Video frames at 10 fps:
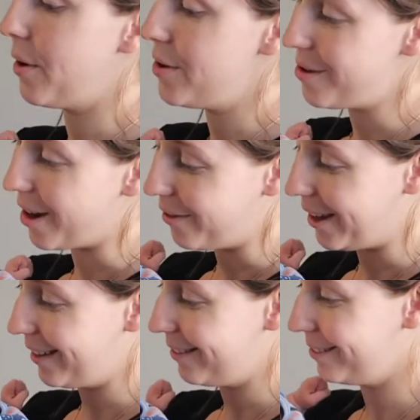are you
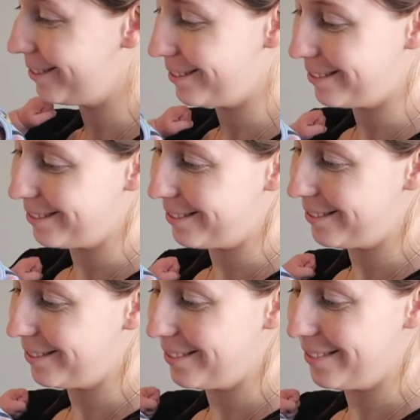going?
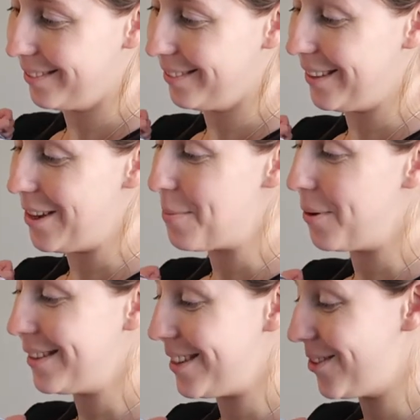You're
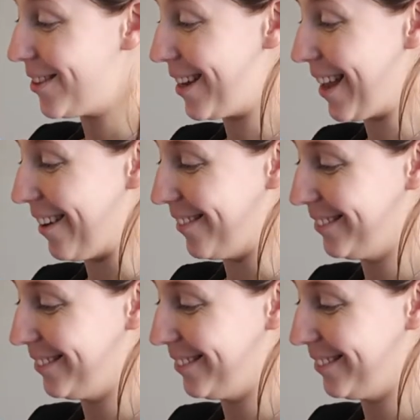pointing your tongue out.